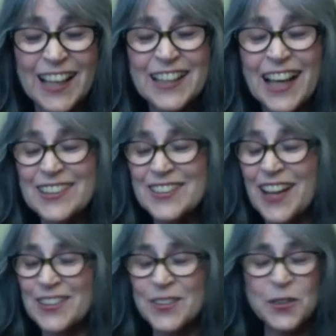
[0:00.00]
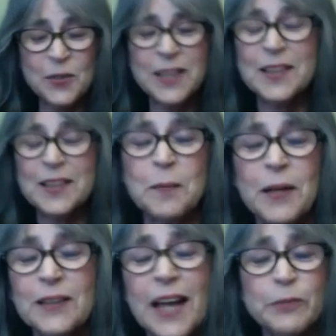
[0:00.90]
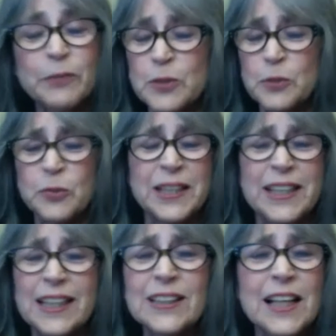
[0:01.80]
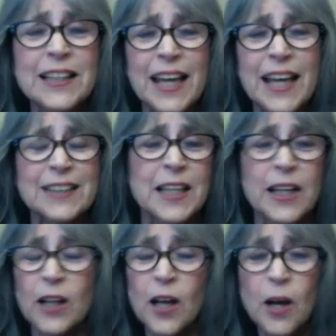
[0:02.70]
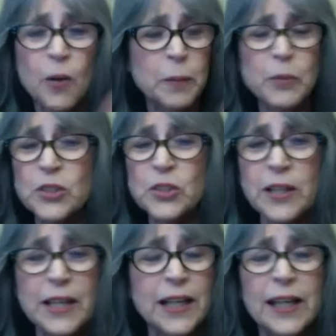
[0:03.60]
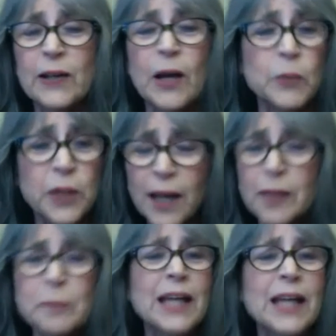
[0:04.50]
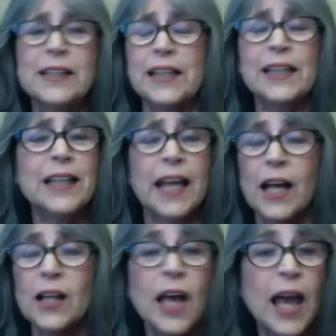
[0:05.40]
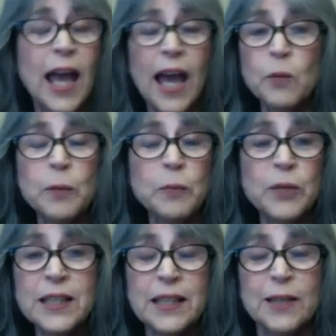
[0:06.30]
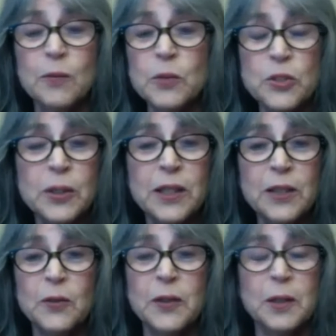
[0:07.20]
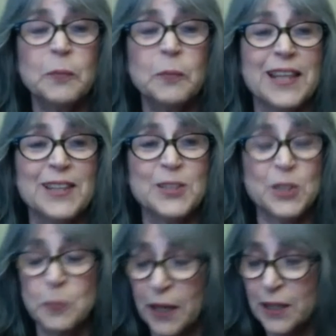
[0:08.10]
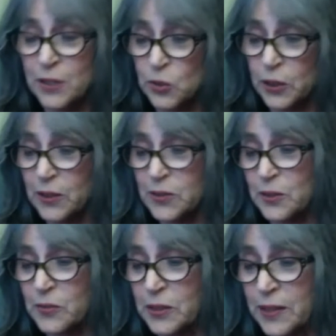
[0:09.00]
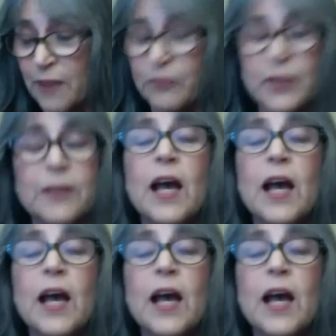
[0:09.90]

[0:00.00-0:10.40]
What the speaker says: That's right. So the great thing about laughter is if we giggle on the exhale, we push all that air out, we automatically inhale, and we're breathing. We're doing a yogic breath just by enjoying ourselves and laughing.